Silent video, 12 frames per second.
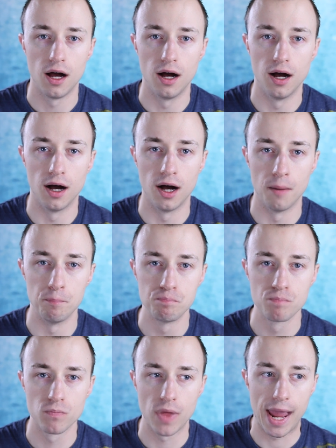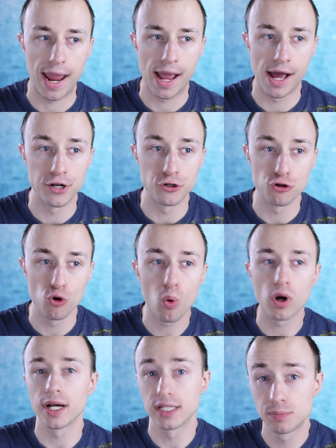and
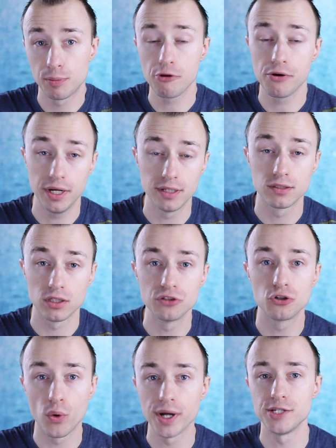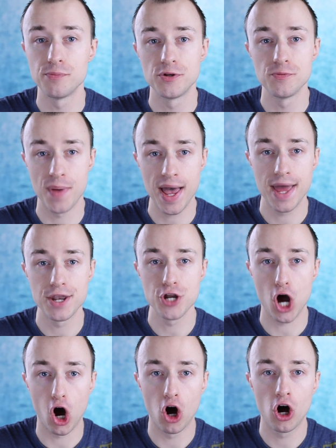your experience is going to depend
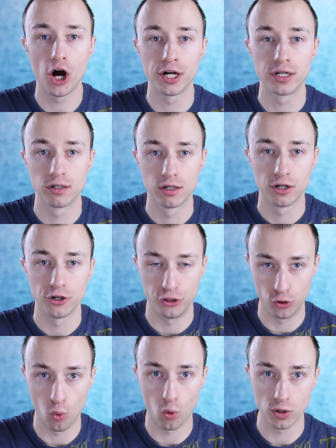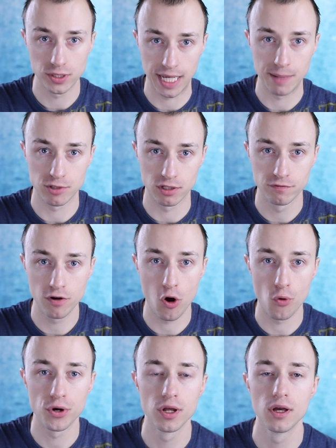on your Samsung
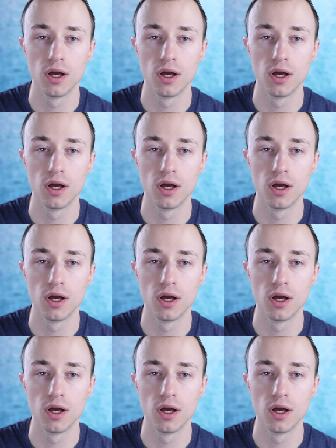phone.